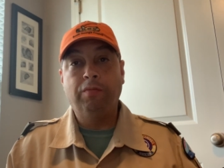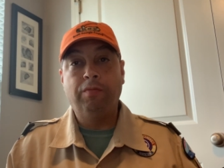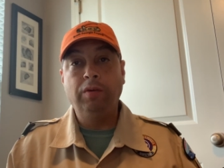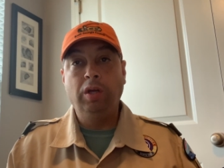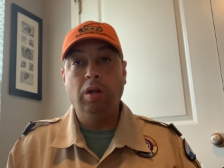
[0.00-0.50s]

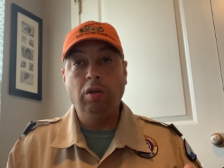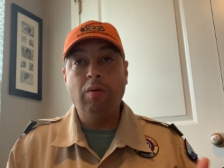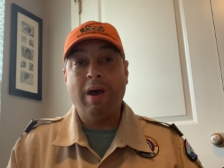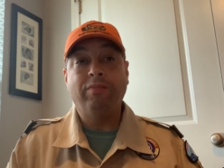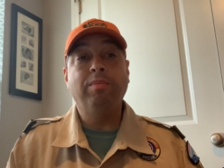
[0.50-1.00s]
You
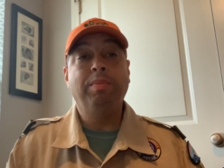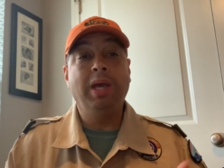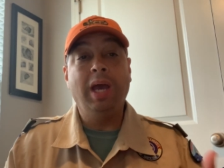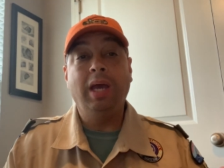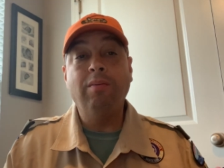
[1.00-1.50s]
have to
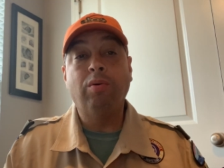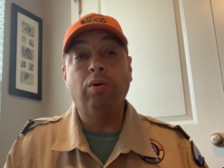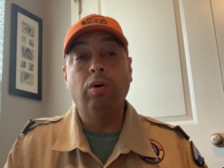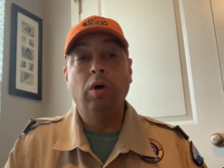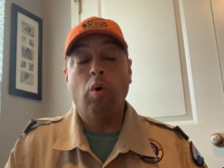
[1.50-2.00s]
be
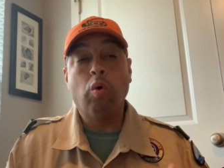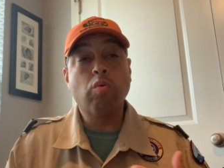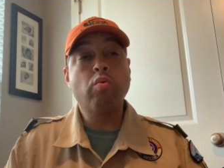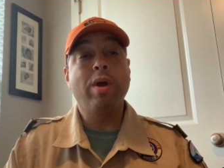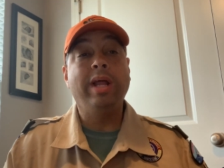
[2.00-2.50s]
able or
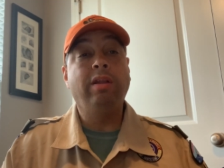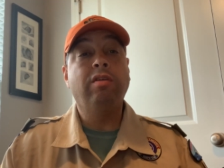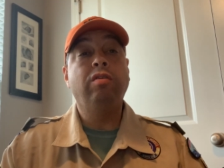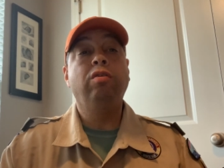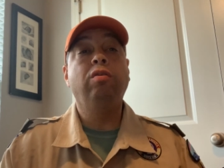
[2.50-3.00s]
ready
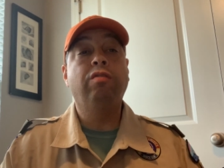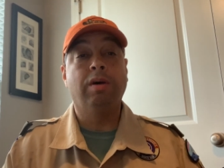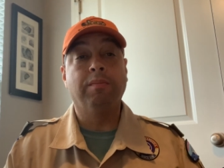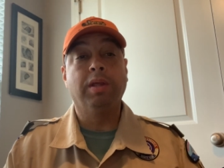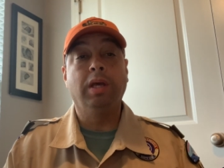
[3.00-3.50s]
to do
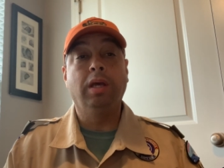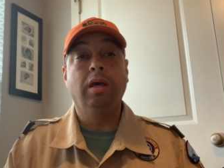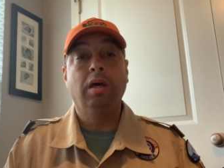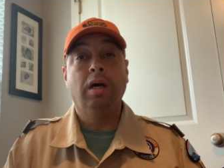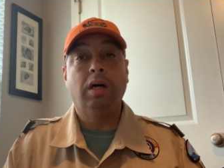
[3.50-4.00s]
something,
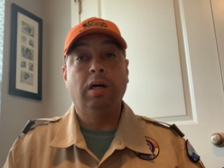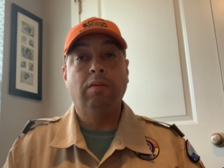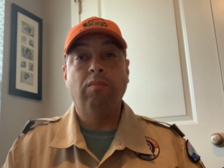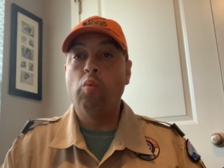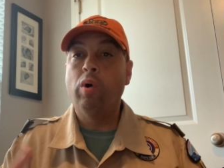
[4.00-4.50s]

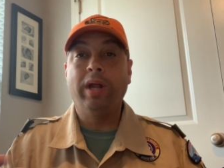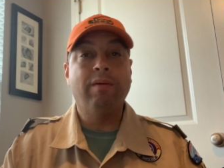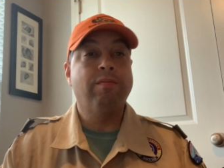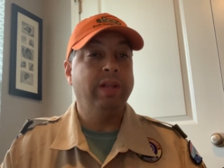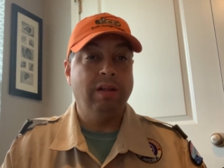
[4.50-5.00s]

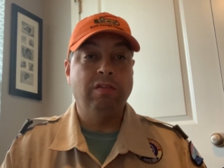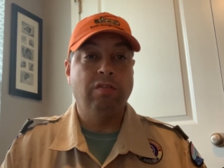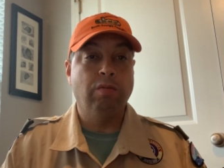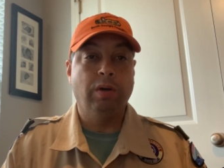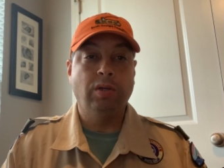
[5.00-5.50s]
whatever that
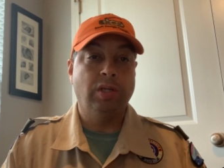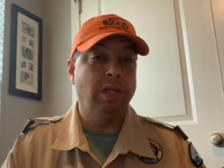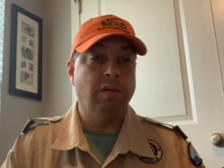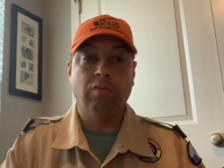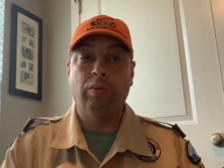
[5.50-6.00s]
situation
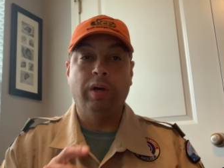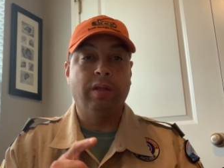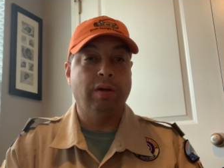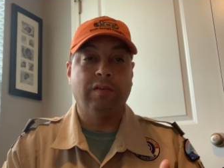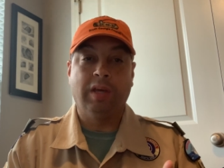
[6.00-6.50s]
is,
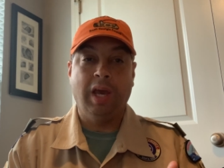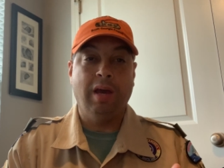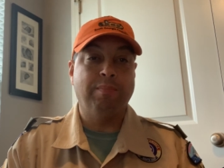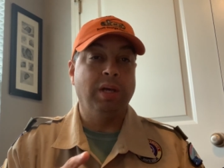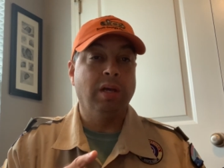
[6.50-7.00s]
whether it's
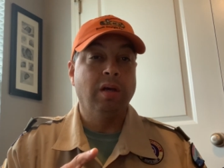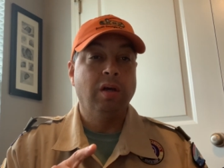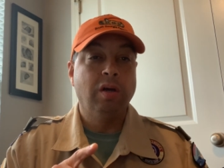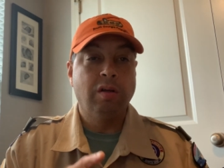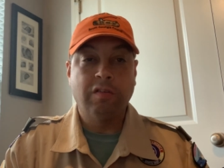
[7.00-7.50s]
camping,
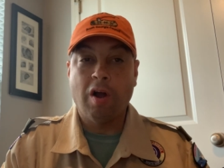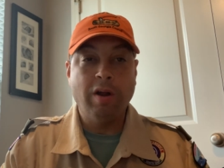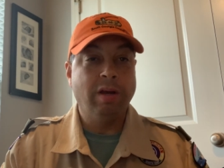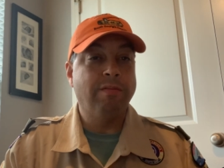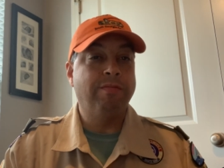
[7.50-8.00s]

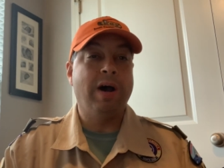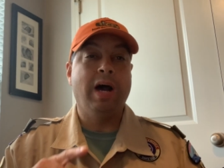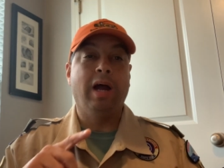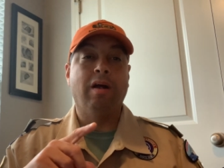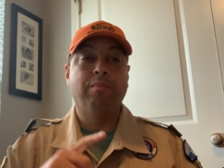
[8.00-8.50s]
starting a
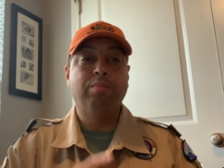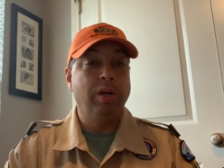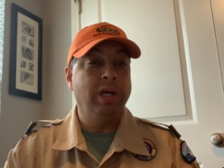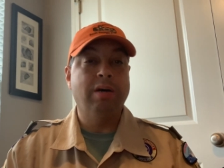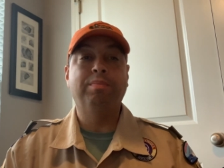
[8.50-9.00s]
fire,
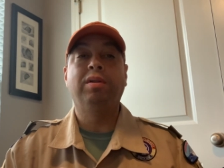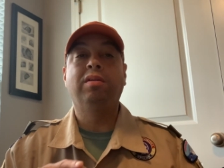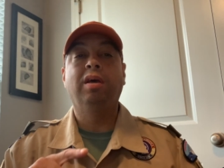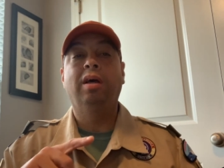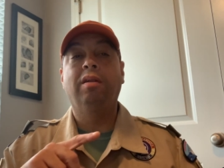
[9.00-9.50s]
putting up a
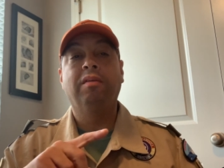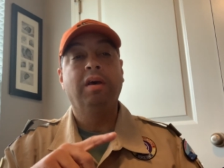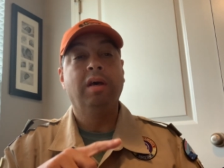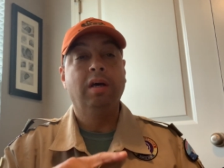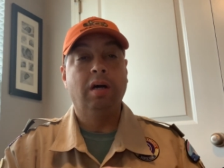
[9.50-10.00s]
tent,
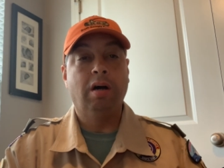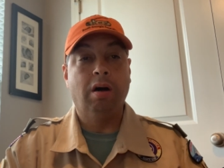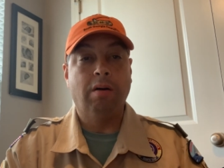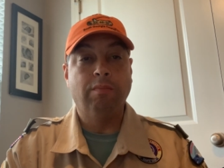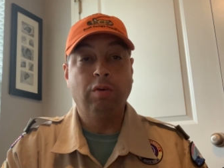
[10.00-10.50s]

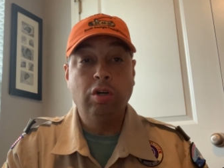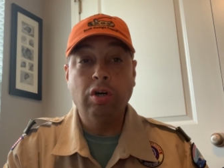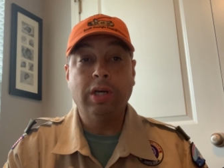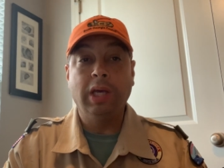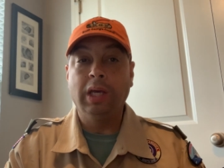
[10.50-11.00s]

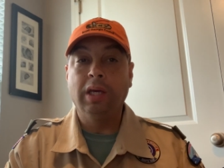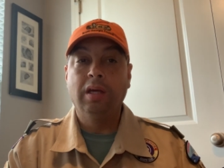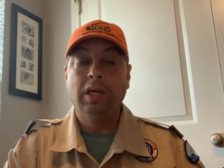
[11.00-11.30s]
cooking,